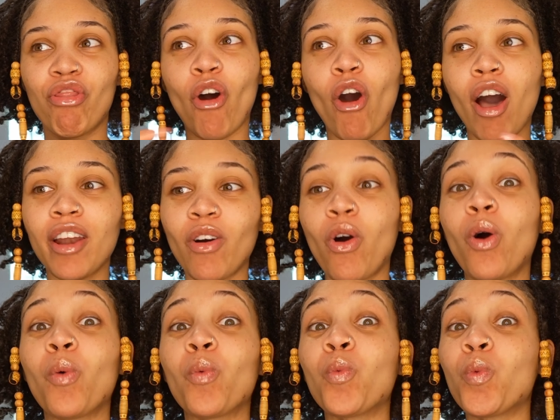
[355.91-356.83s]
thought
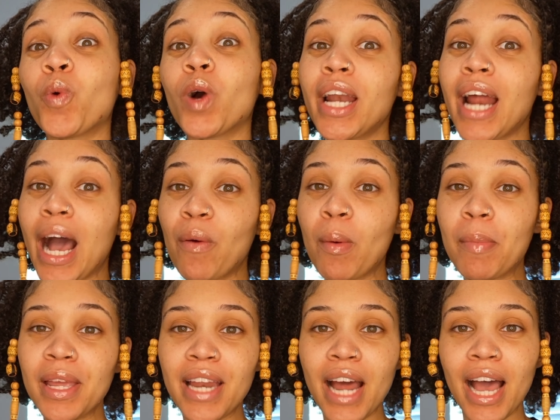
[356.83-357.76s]
on what I would
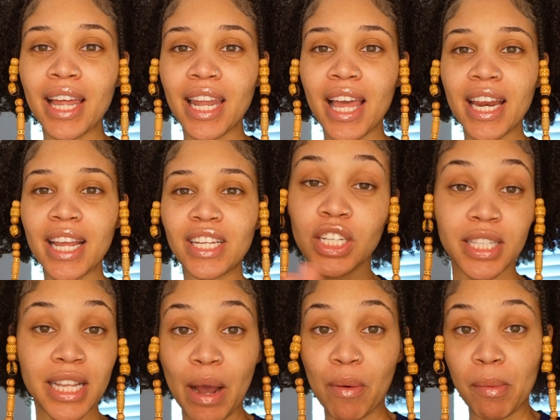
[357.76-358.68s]
be dilated,
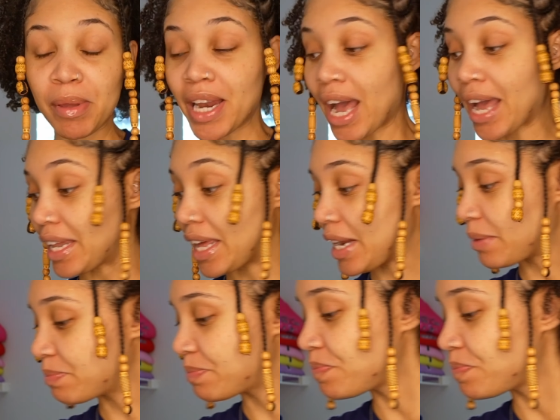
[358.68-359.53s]
just that I would be dilated.